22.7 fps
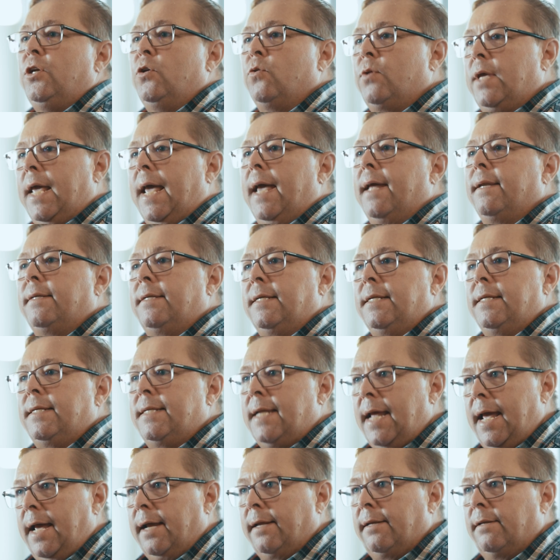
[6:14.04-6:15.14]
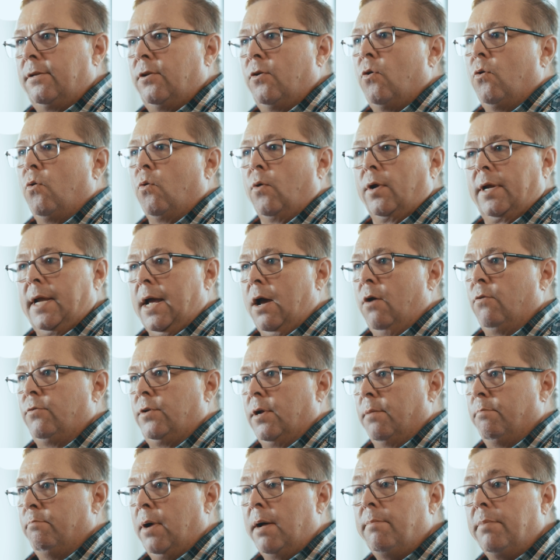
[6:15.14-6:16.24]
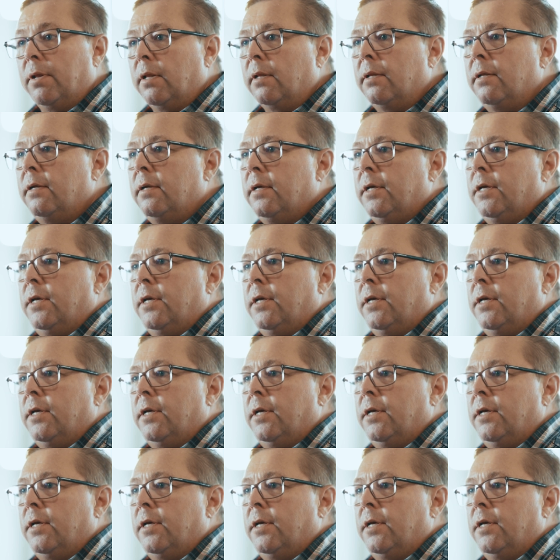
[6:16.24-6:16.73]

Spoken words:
you can't detect or count a bubble.